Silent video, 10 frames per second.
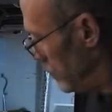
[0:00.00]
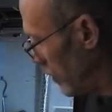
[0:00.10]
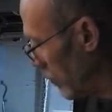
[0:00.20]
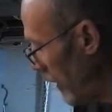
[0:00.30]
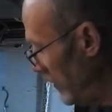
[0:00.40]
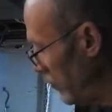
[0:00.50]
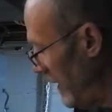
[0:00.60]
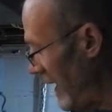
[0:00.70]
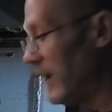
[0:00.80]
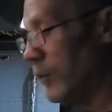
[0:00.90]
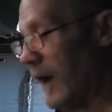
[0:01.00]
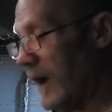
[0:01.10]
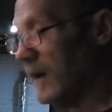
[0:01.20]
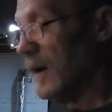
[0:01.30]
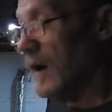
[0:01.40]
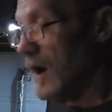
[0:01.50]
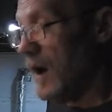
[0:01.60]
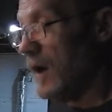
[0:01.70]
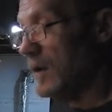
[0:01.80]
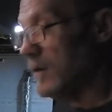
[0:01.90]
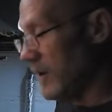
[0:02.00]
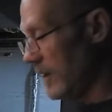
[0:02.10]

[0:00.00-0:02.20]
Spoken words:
progression anyway. And